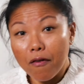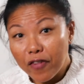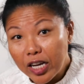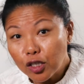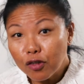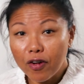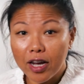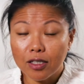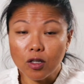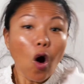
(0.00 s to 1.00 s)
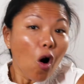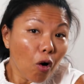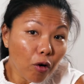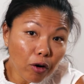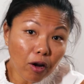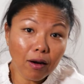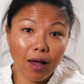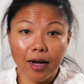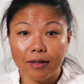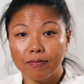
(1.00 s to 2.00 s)
face-to-face or
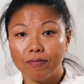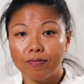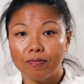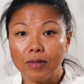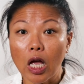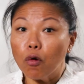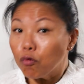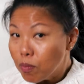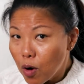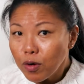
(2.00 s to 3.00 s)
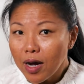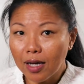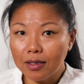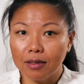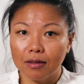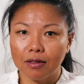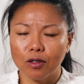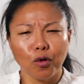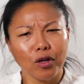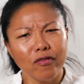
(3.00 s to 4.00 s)
online, remote art centers
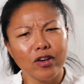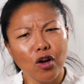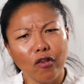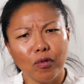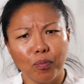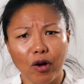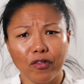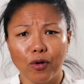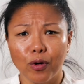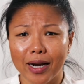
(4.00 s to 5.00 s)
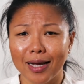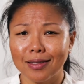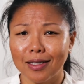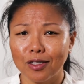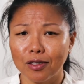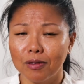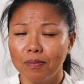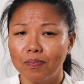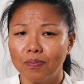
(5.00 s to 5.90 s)
or even not-for-profit organizations,